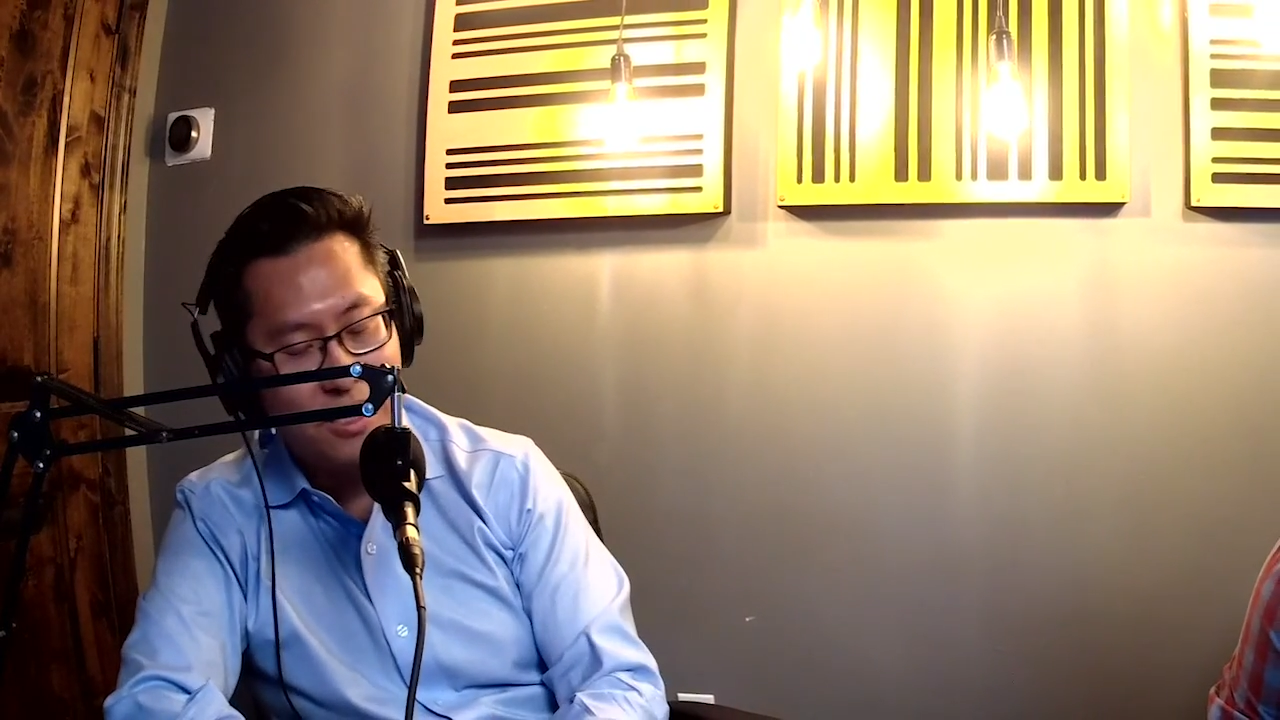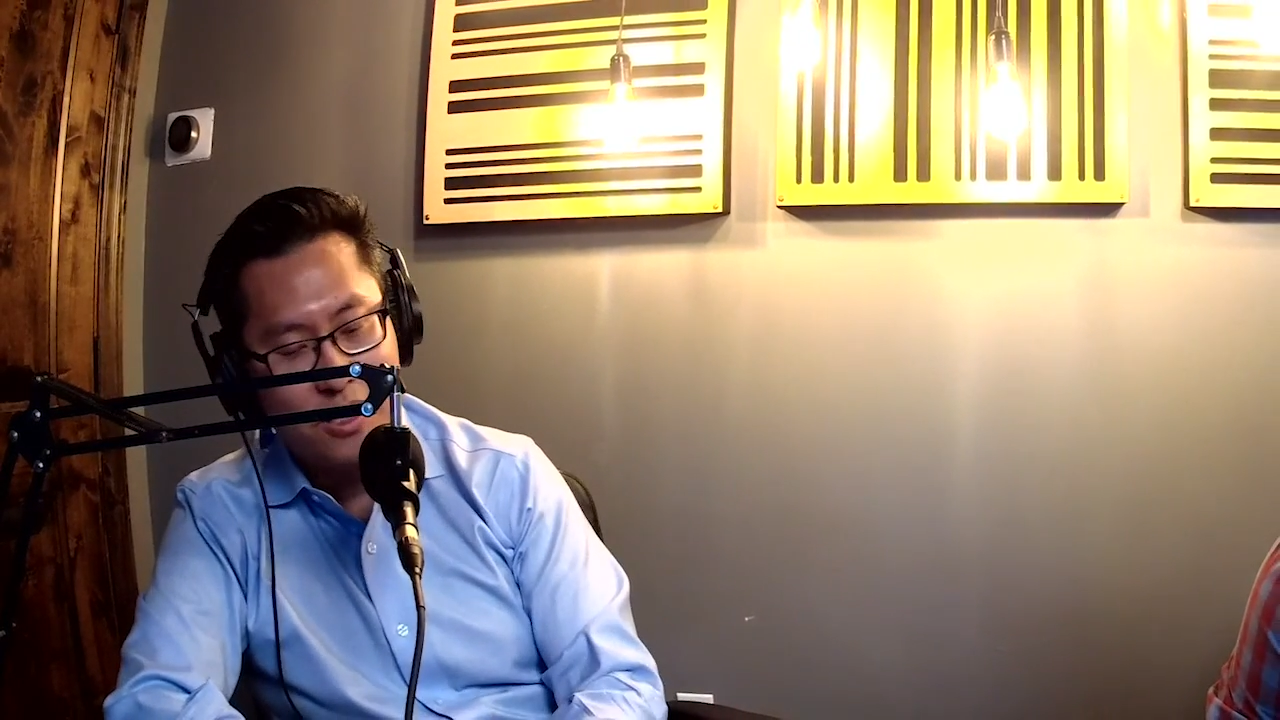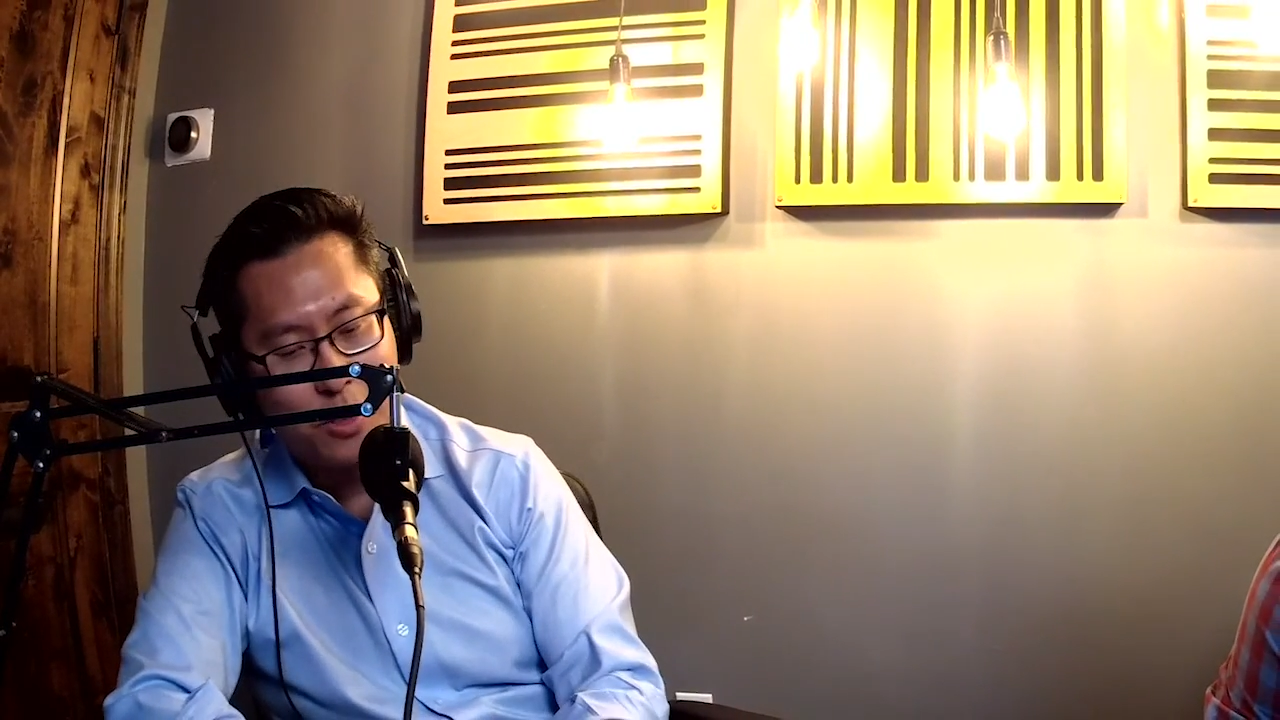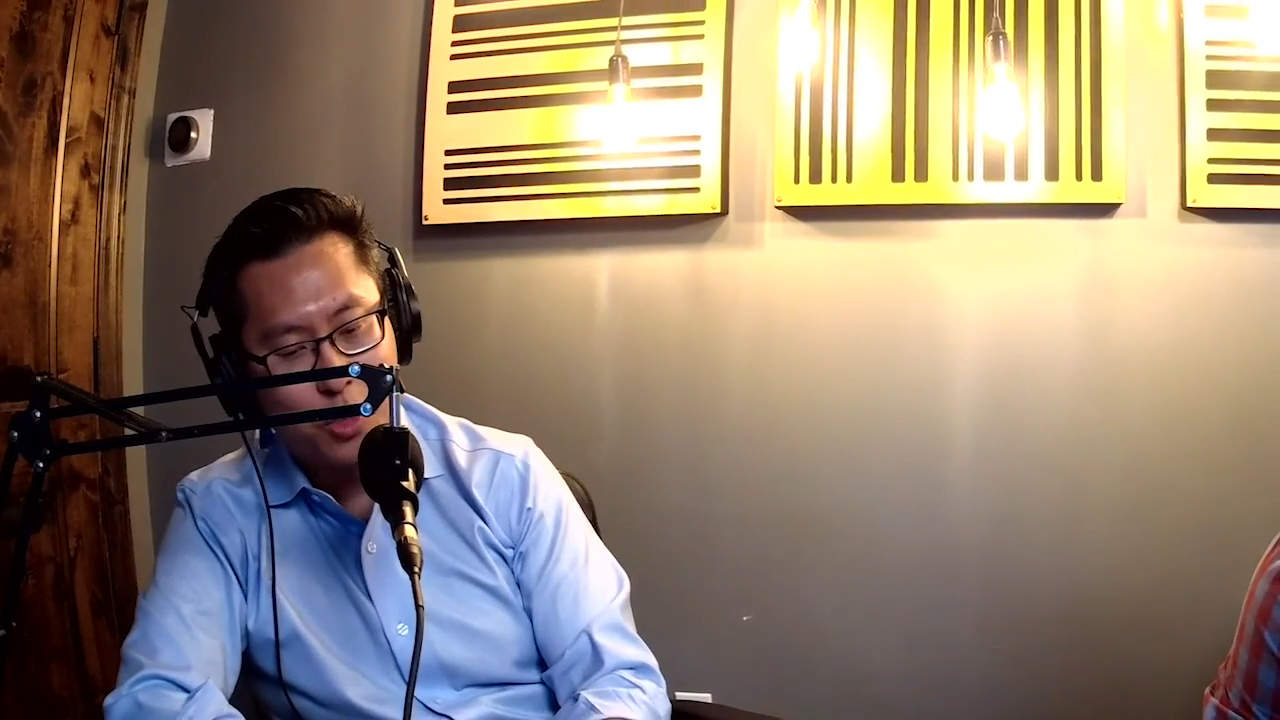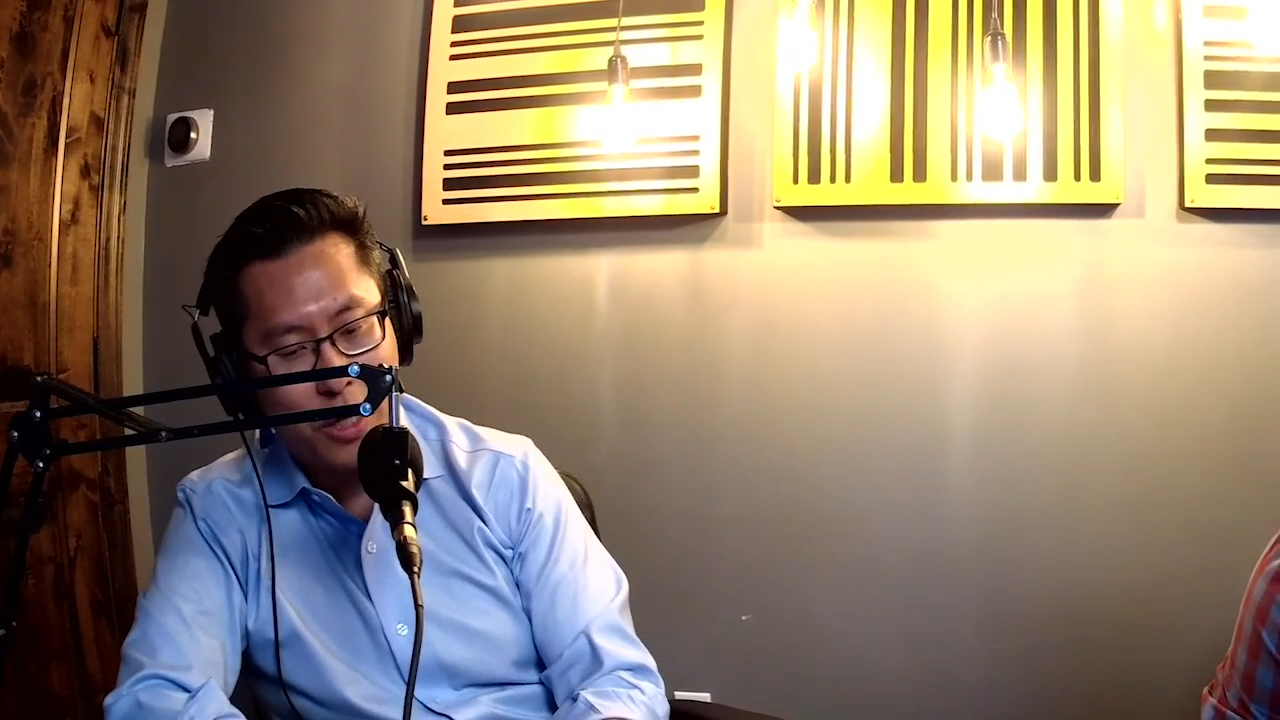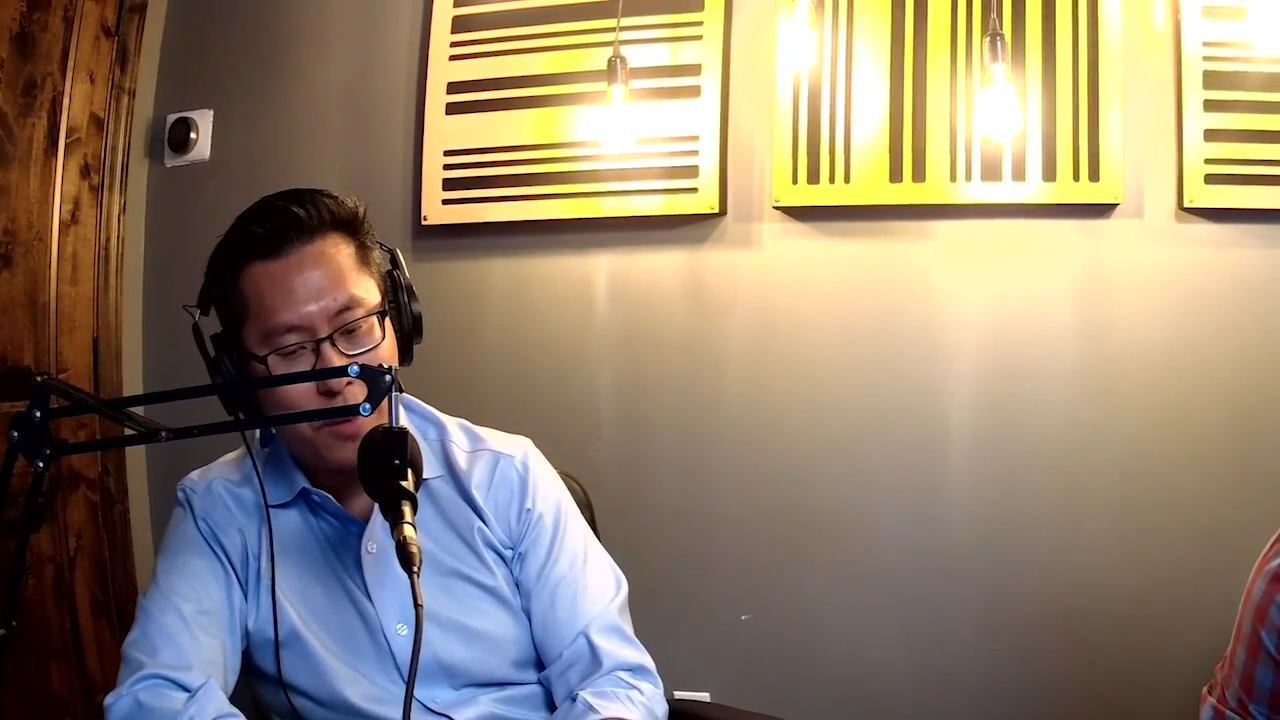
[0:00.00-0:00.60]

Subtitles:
doing trade